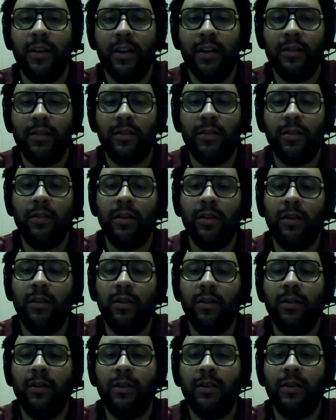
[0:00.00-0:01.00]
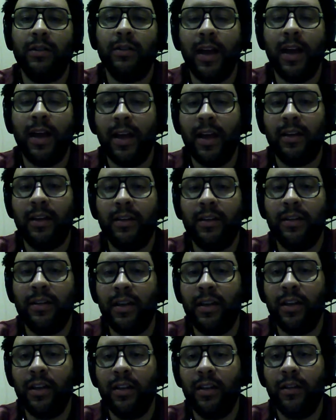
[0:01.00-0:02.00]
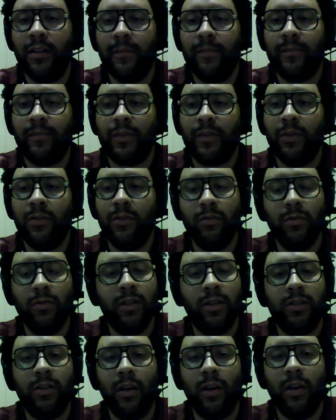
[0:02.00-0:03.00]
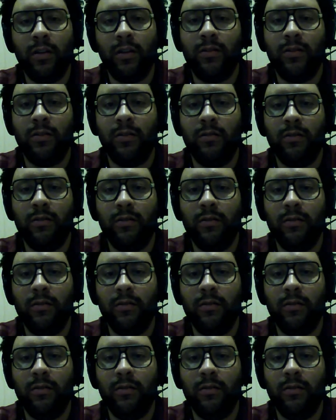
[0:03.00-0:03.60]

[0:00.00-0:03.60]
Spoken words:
so you can know exactly who to talk to.